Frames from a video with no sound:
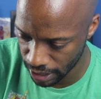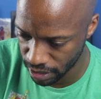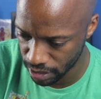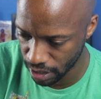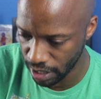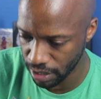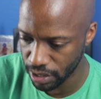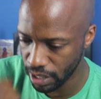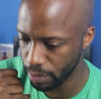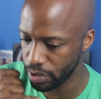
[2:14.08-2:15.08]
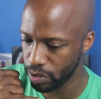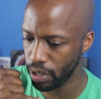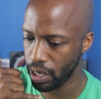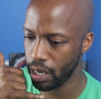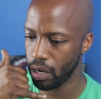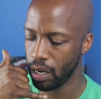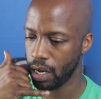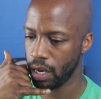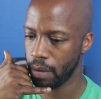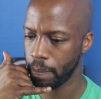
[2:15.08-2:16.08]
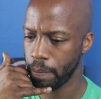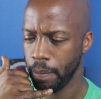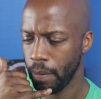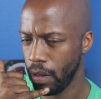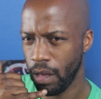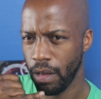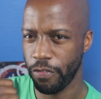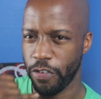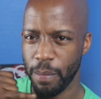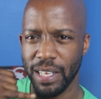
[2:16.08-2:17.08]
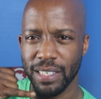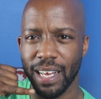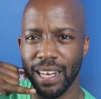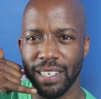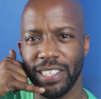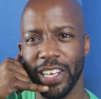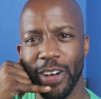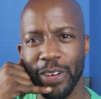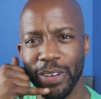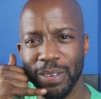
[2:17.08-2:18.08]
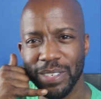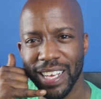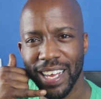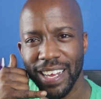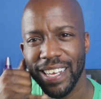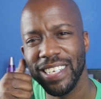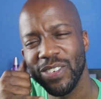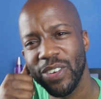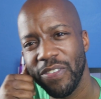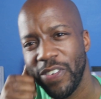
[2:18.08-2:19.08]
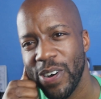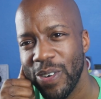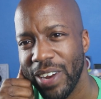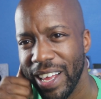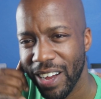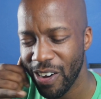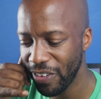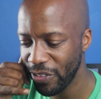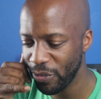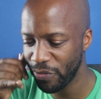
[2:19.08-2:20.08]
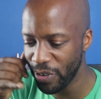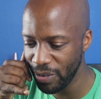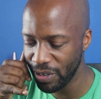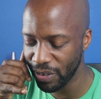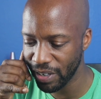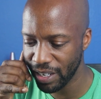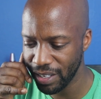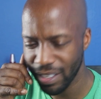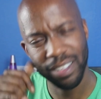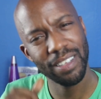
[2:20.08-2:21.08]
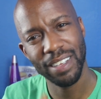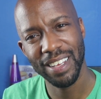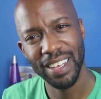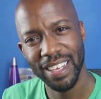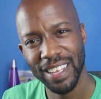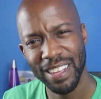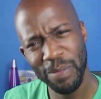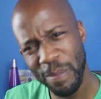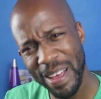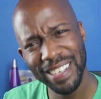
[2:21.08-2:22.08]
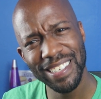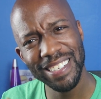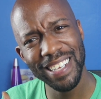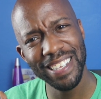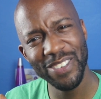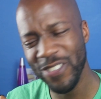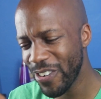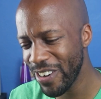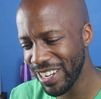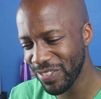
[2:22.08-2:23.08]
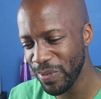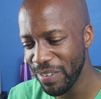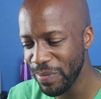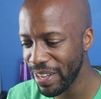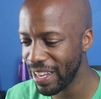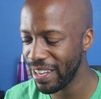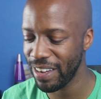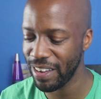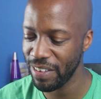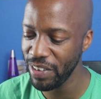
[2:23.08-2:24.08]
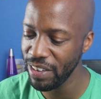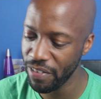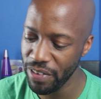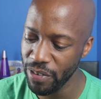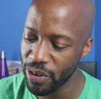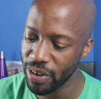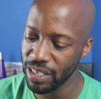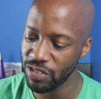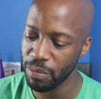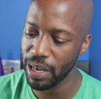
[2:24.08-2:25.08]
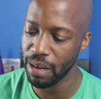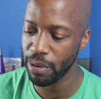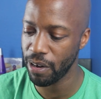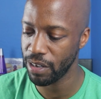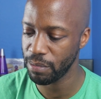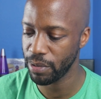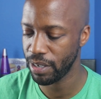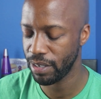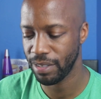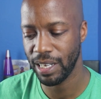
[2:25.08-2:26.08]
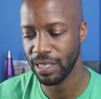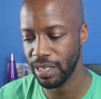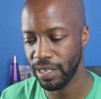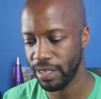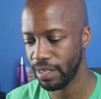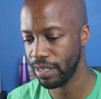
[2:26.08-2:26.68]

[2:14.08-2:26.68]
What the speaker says: like he was doing it from inside the cell, you know what I'm saying? Like he's on the phone, like calling through the phone doing it. Message, not to record this for him. Yeah, if he recorded this from behind bars, bro, that's lit.